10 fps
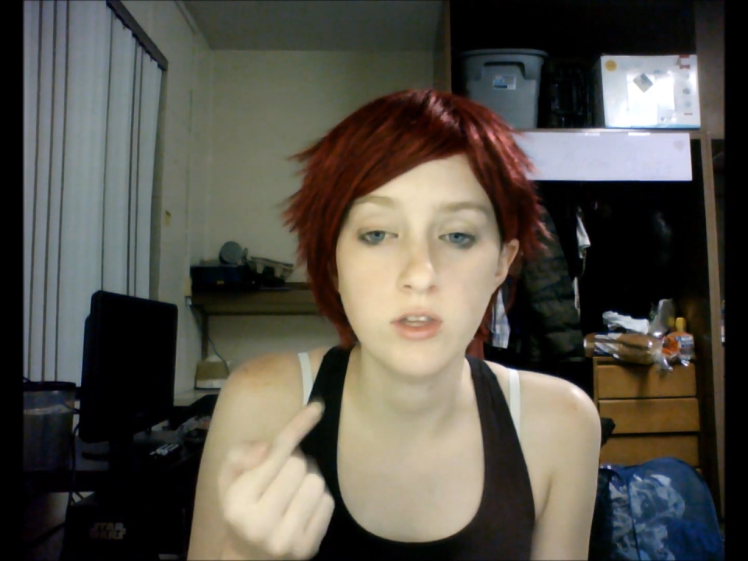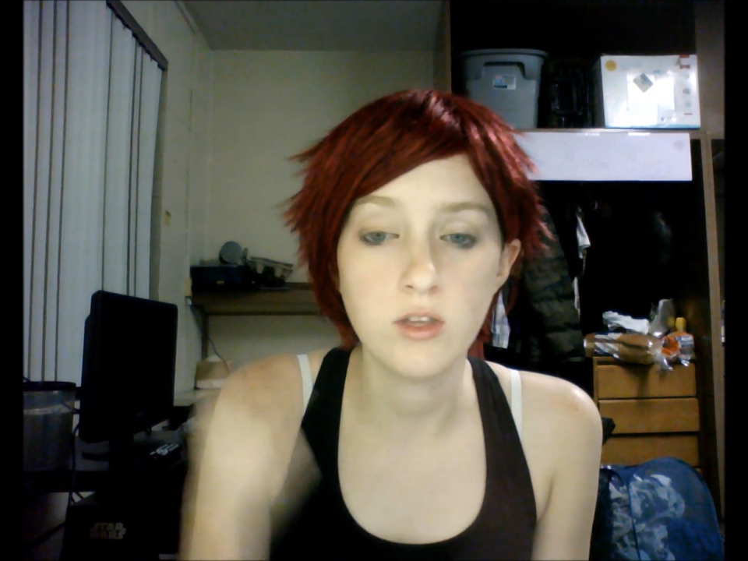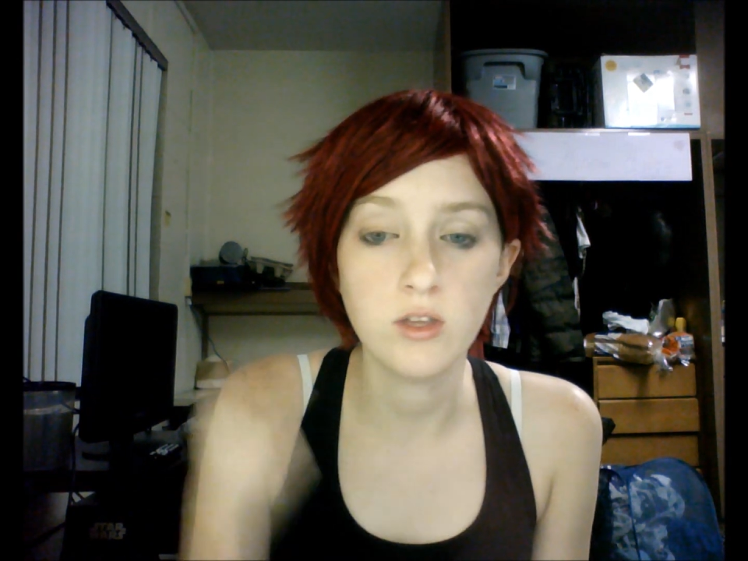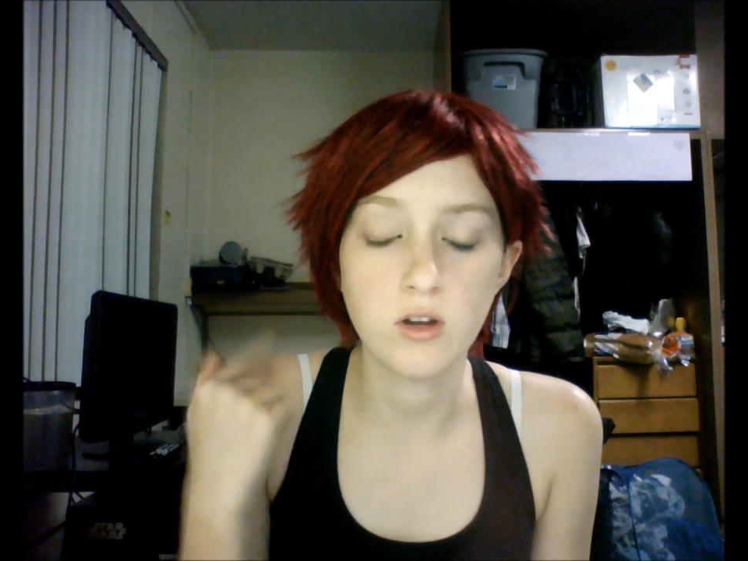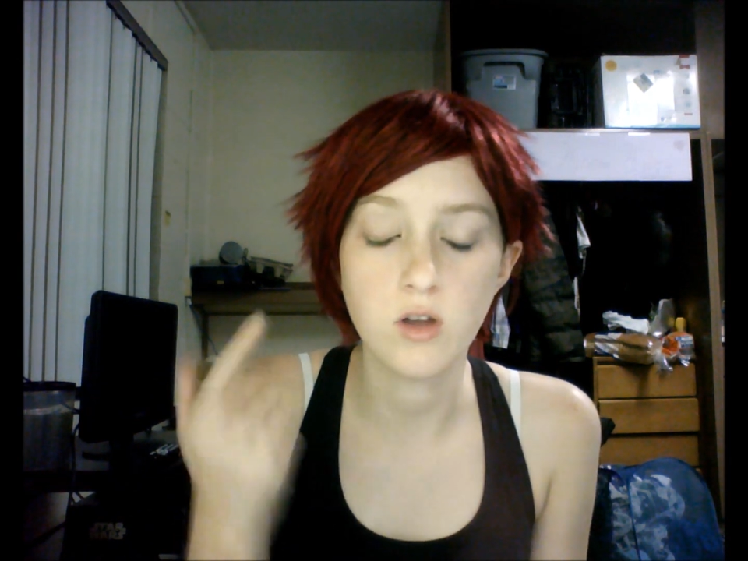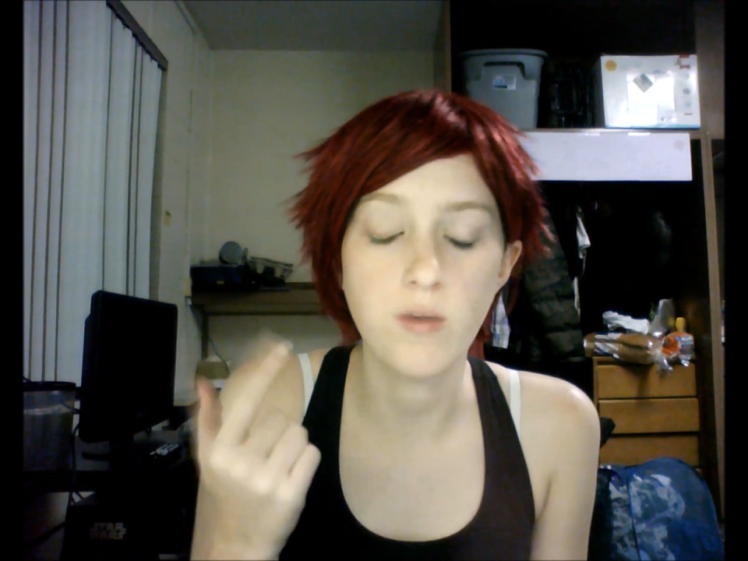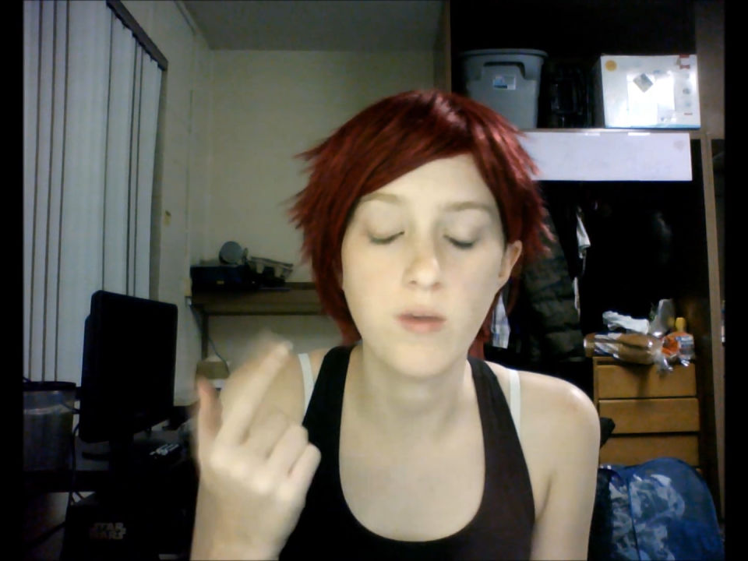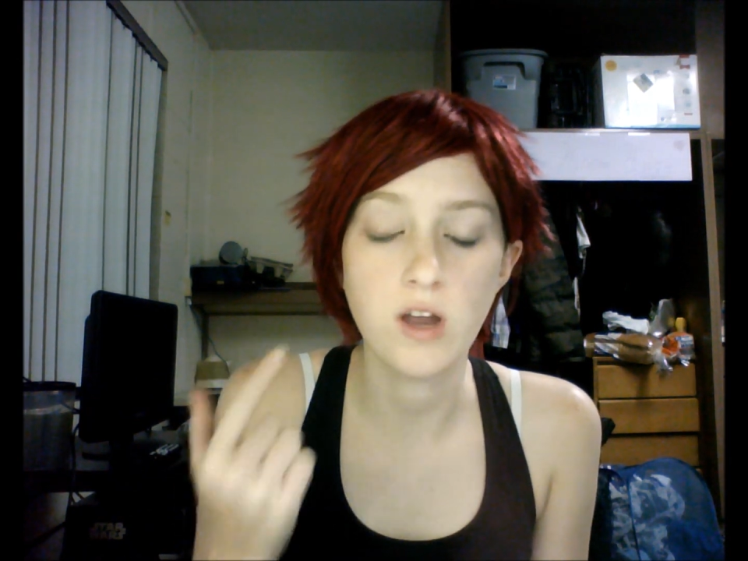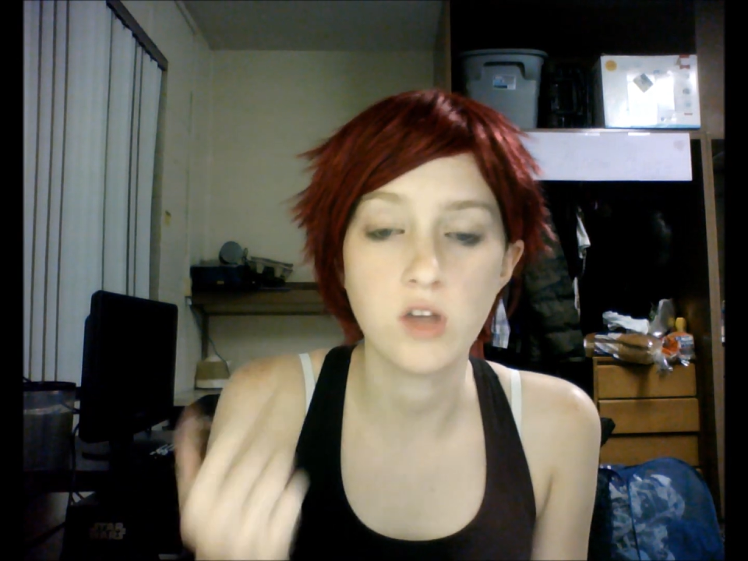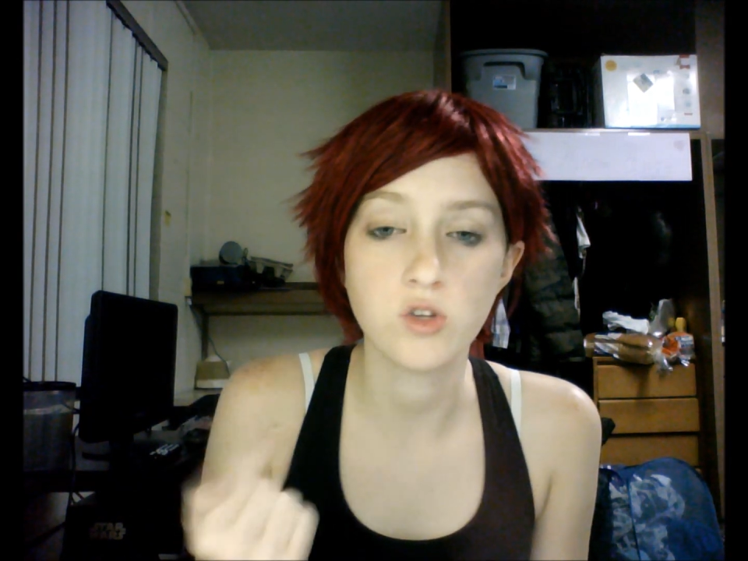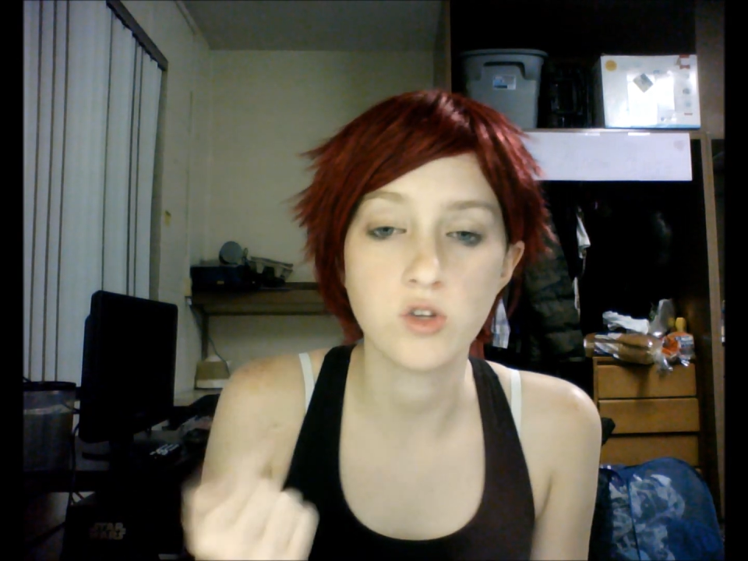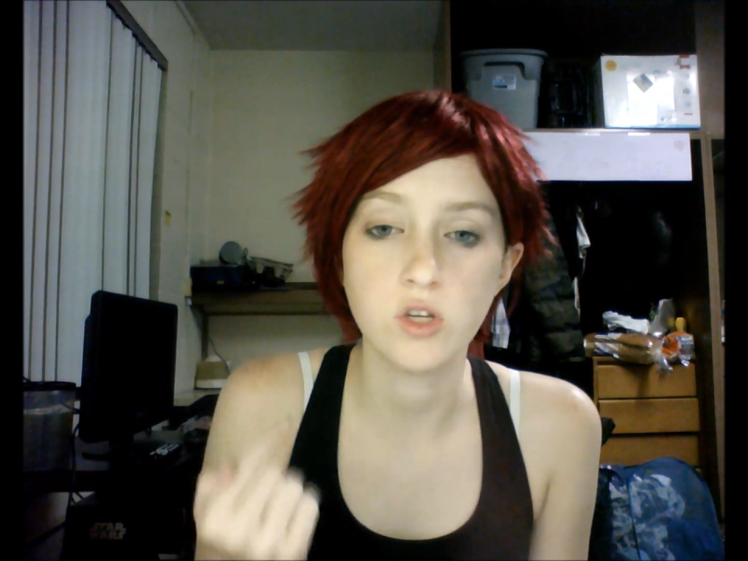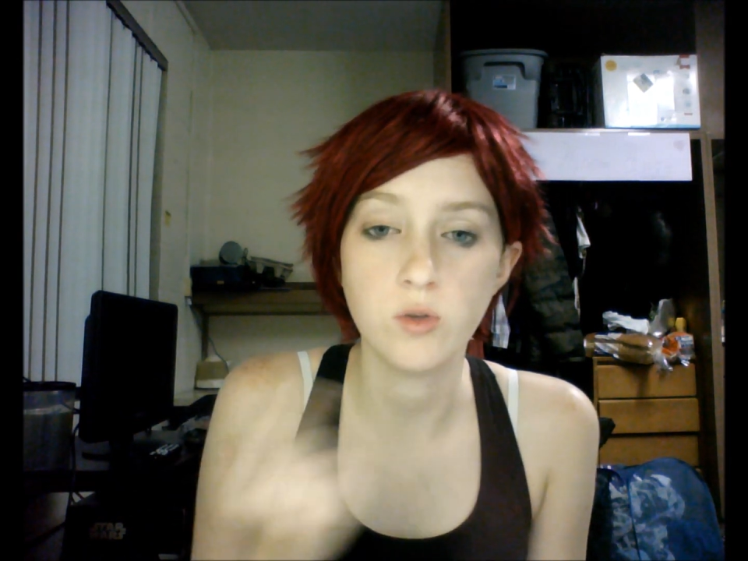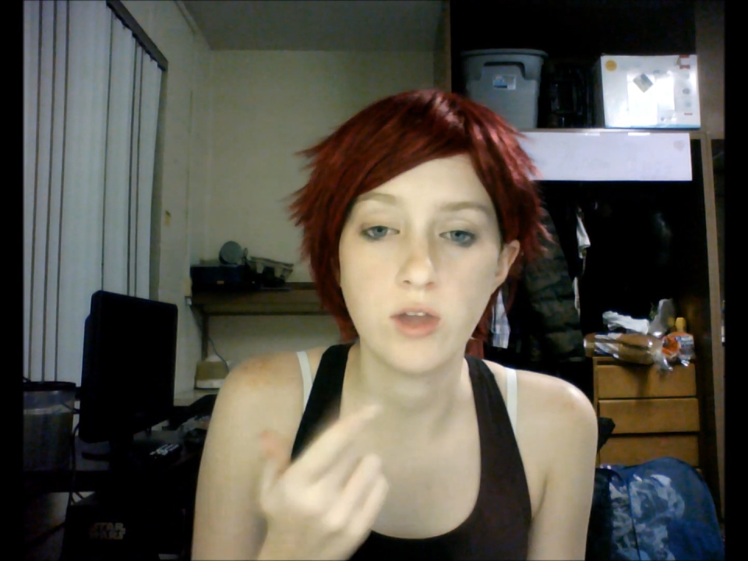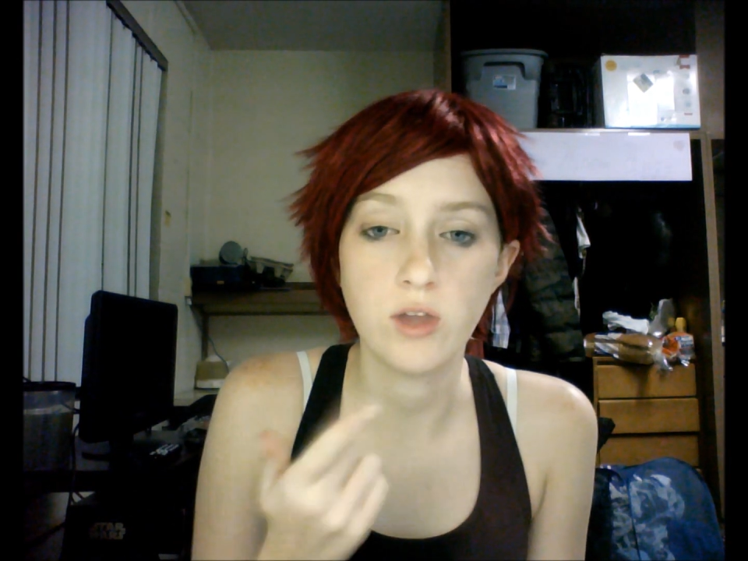and I'll come back and show you what
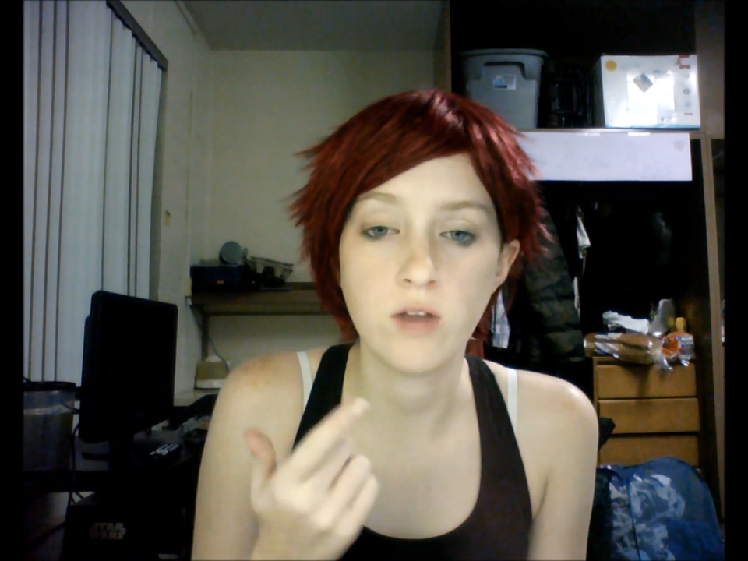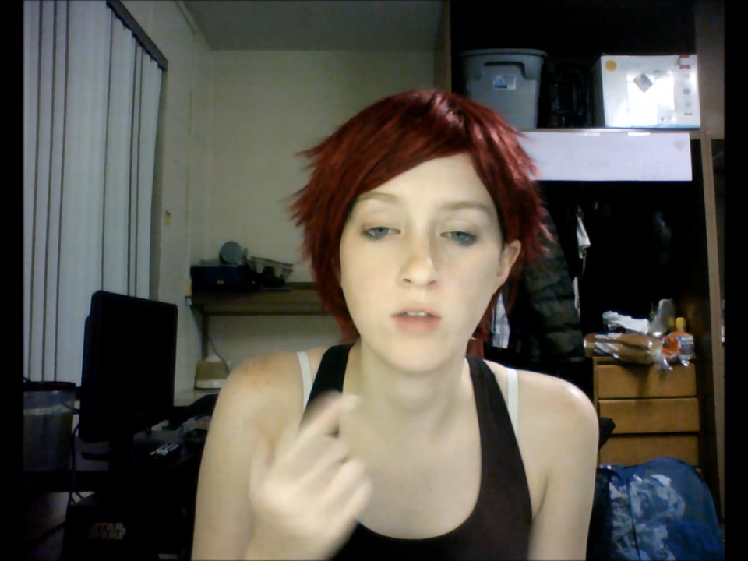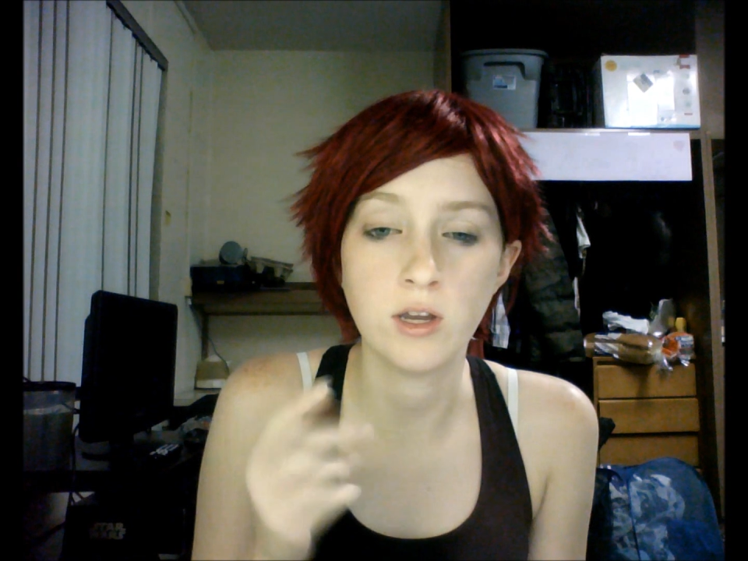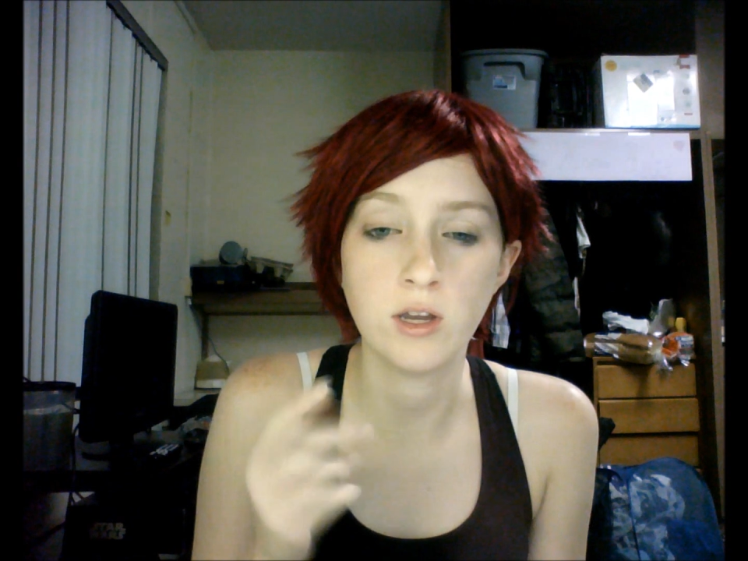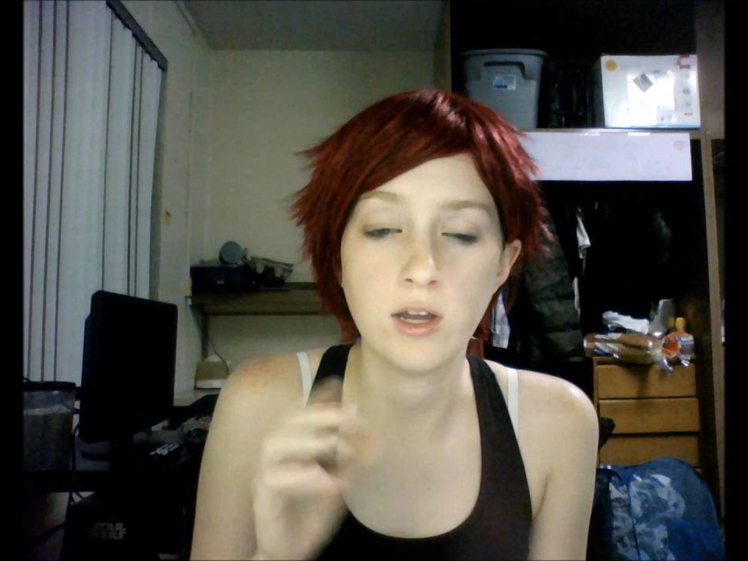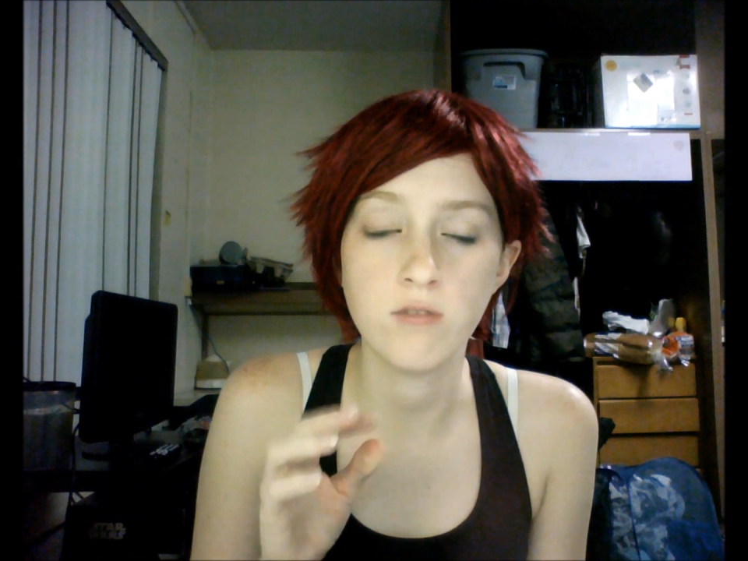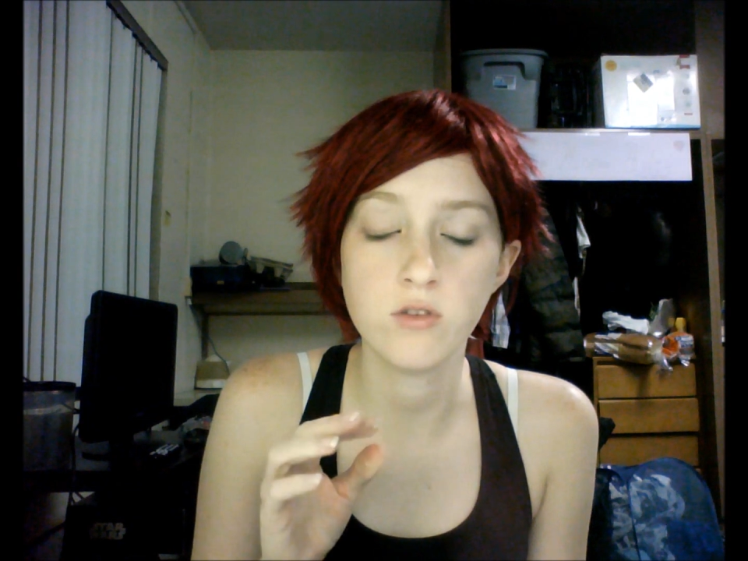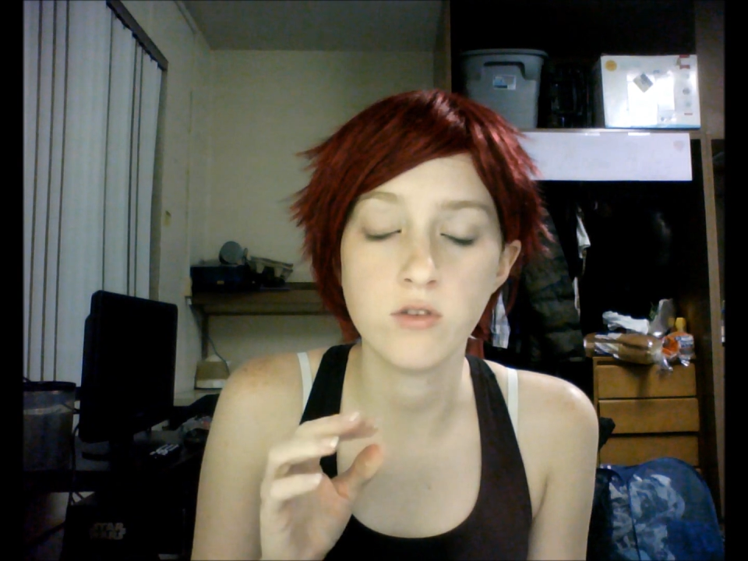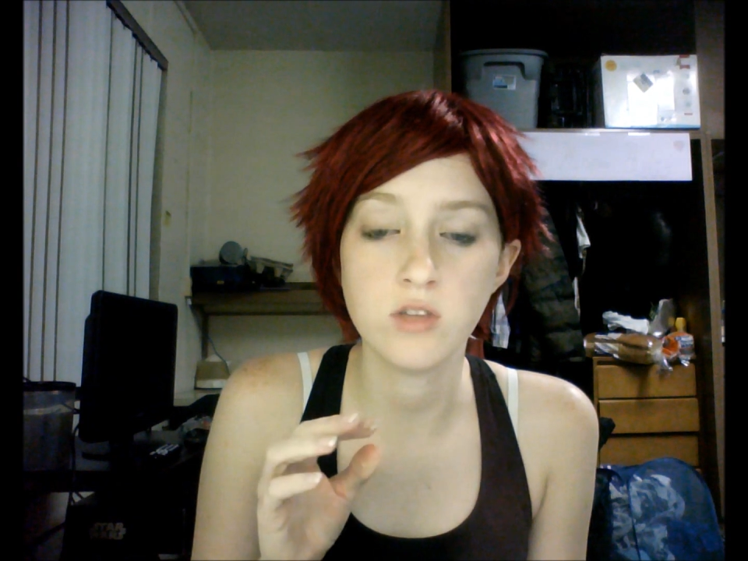the outline kind of looks like.